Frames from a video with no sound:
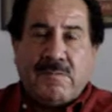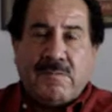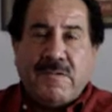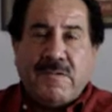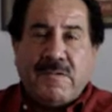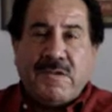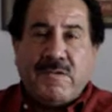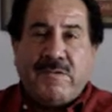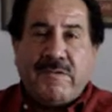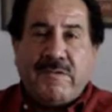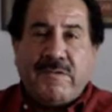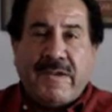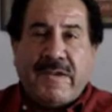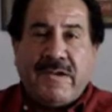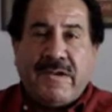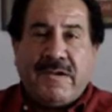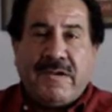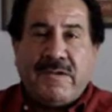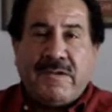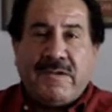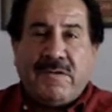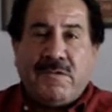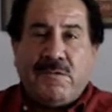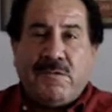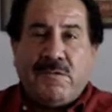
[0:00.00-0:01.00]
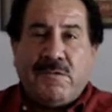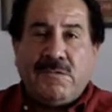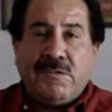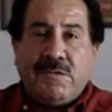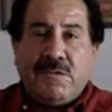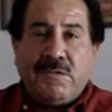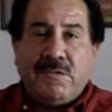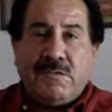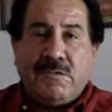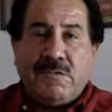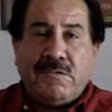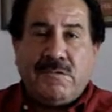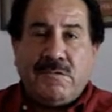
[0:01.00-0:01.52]
we created a whole
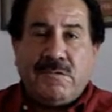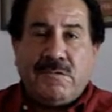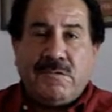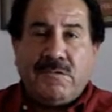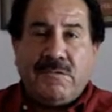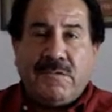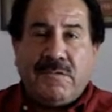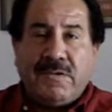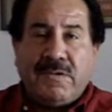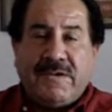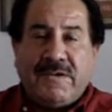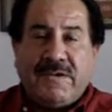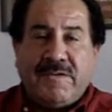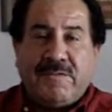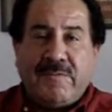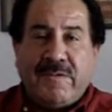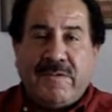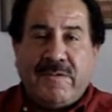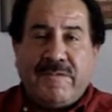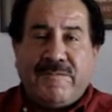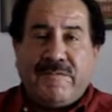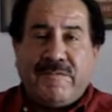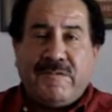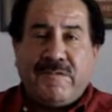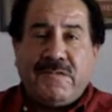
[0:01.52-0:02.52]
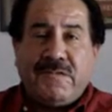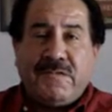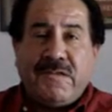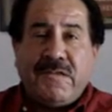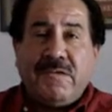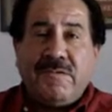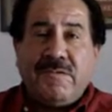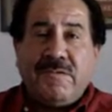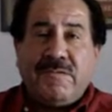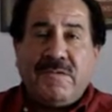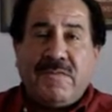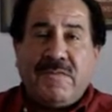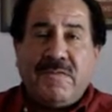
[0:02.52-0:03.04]
new way for
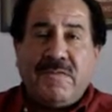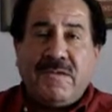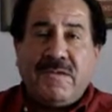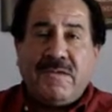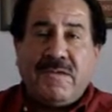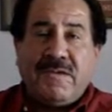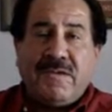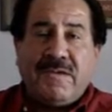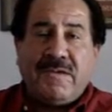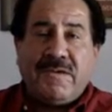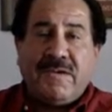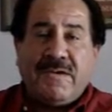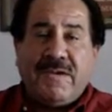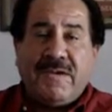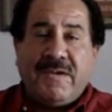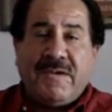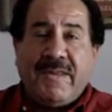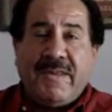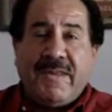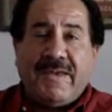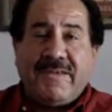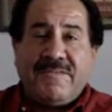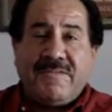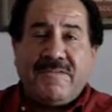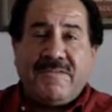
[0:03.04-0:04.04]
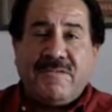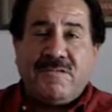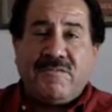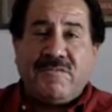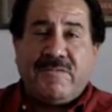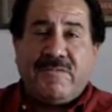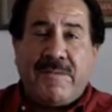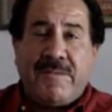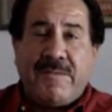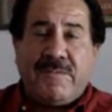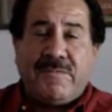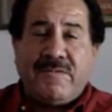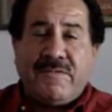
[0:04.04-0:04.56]
dealing with the unlicensed
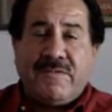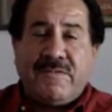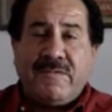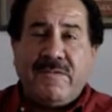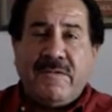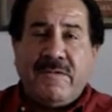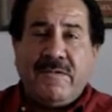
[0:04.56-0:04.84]
drivers.